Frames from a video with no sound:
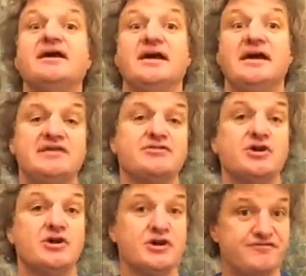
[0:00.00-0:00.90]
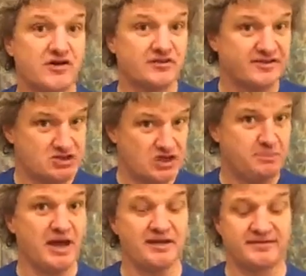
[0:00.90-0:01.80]
even though your phone's
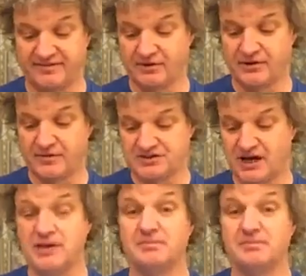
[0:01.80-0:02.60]
GPS is on at the time.